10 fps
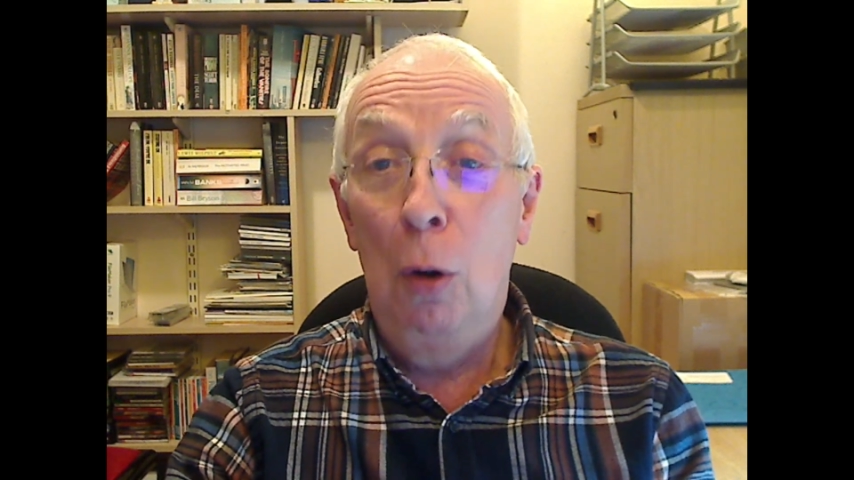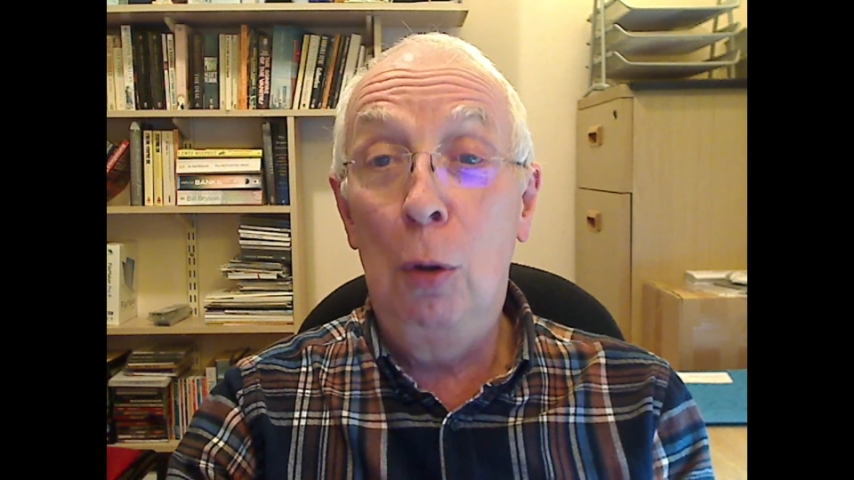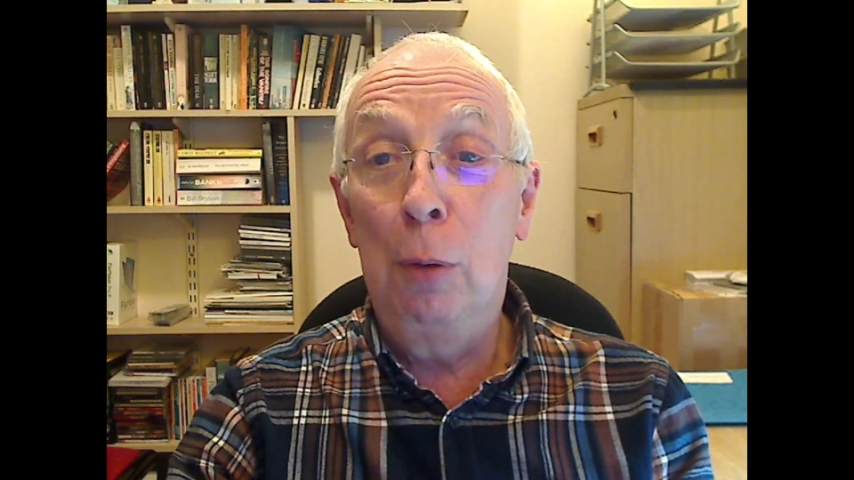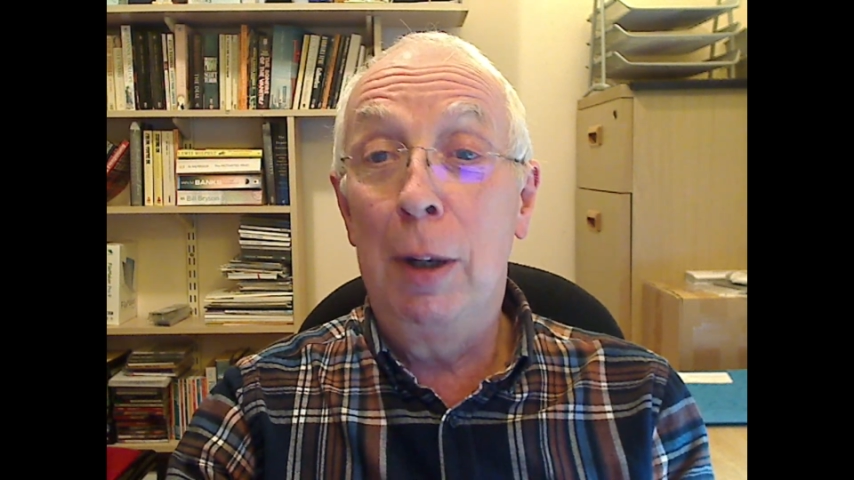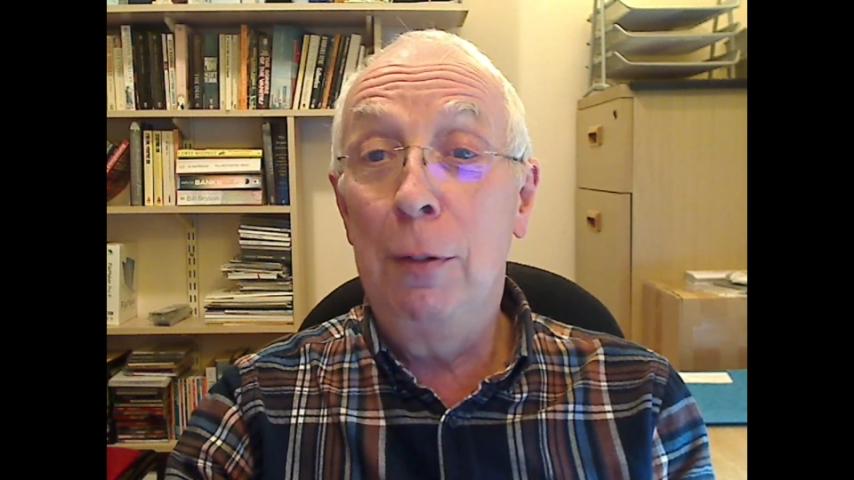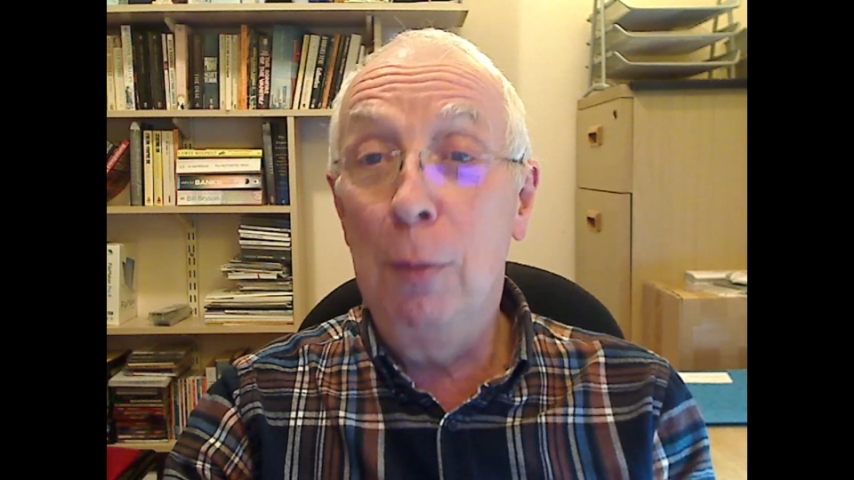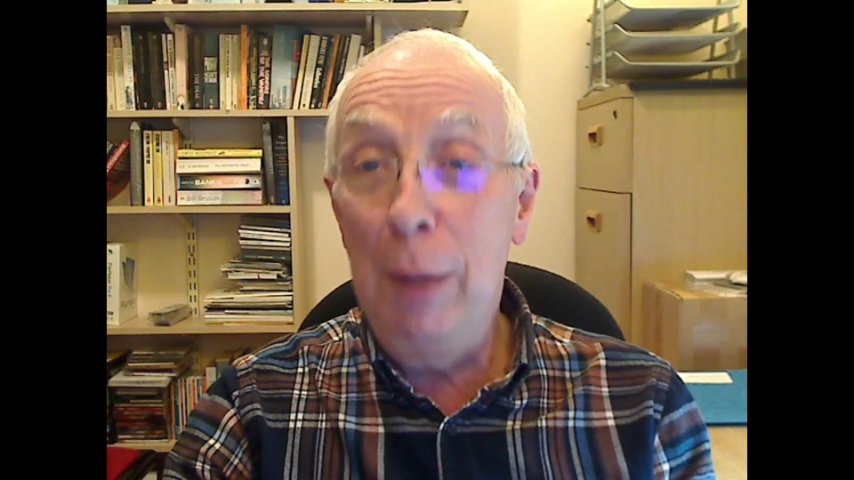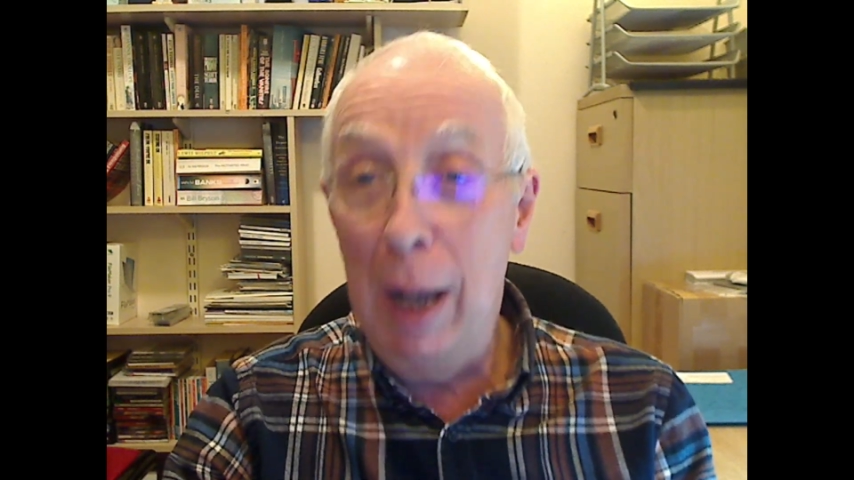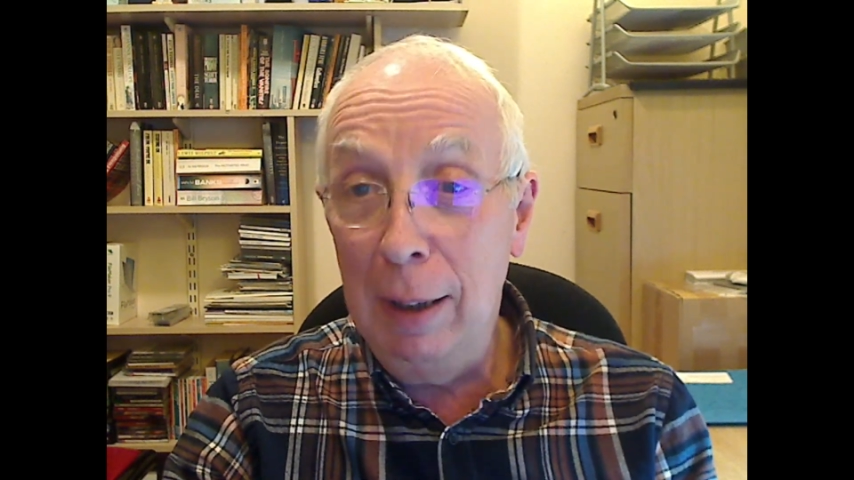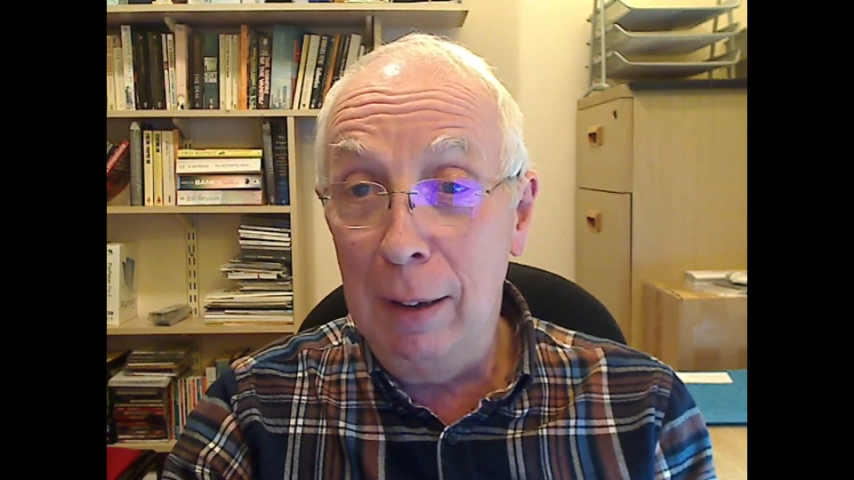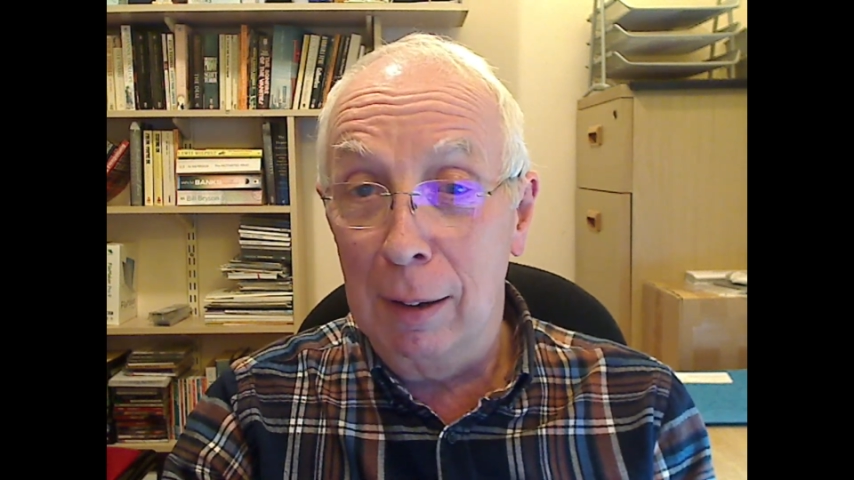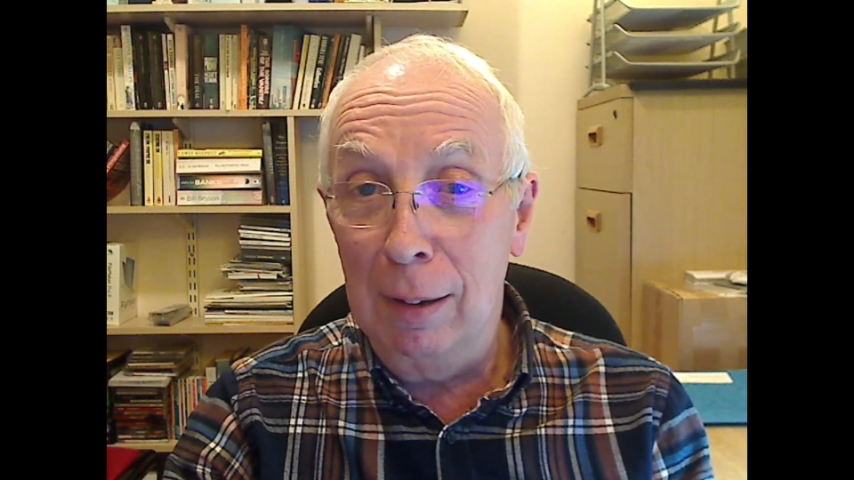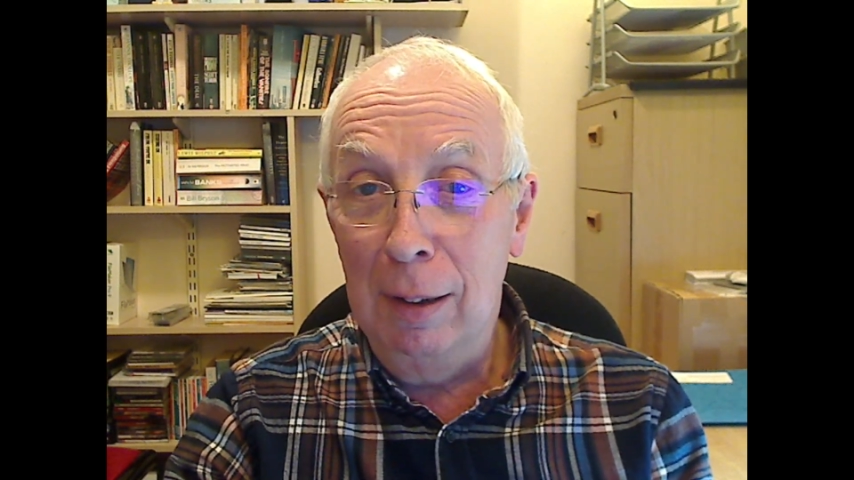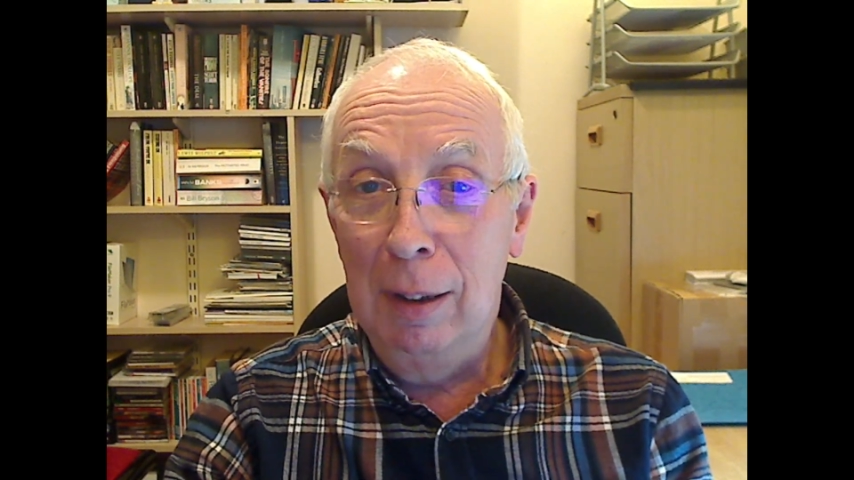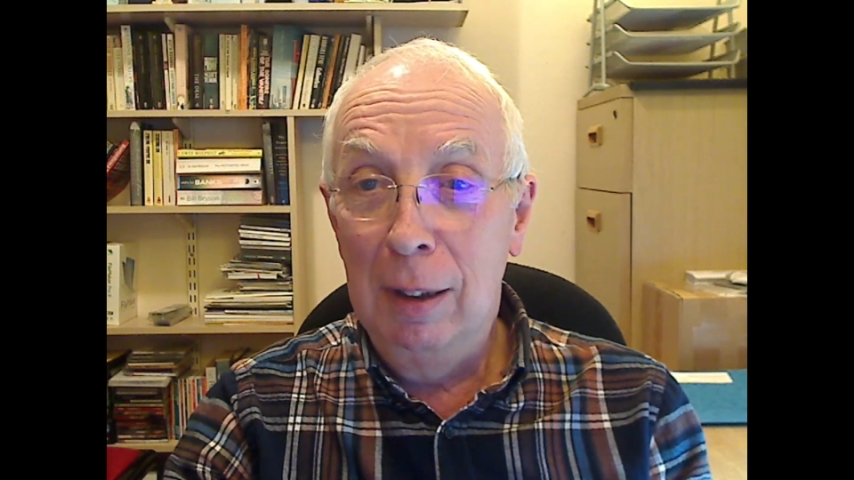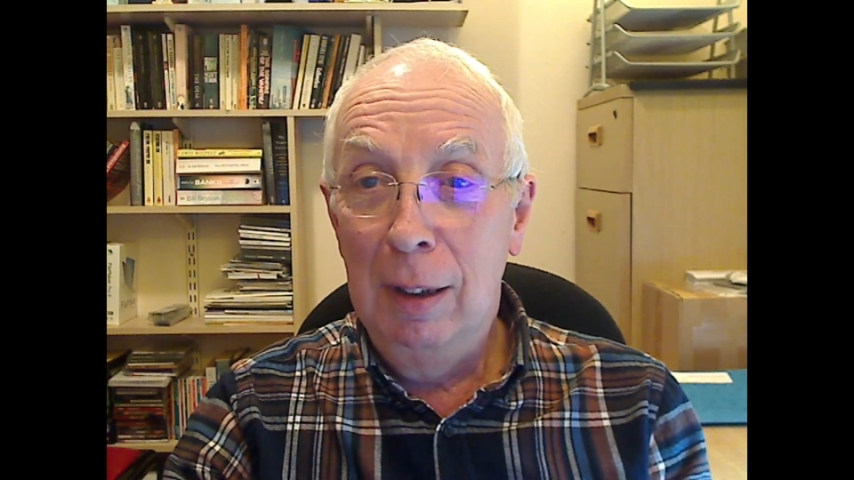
all the way from London